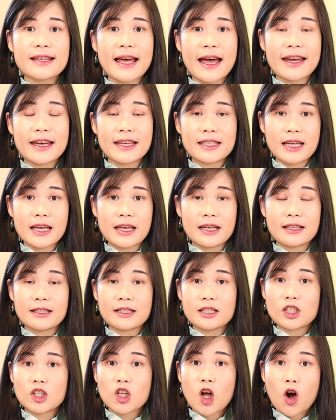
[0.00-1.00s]
that it
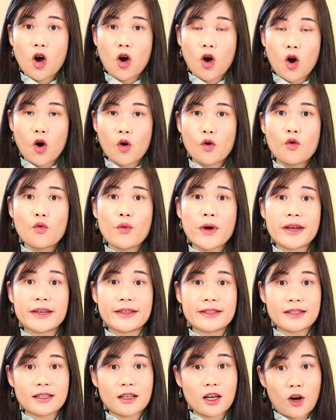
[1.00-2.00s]
is not
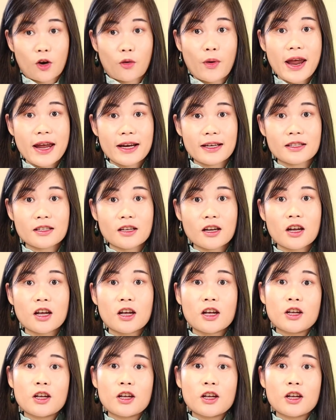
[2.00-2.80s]
always correct.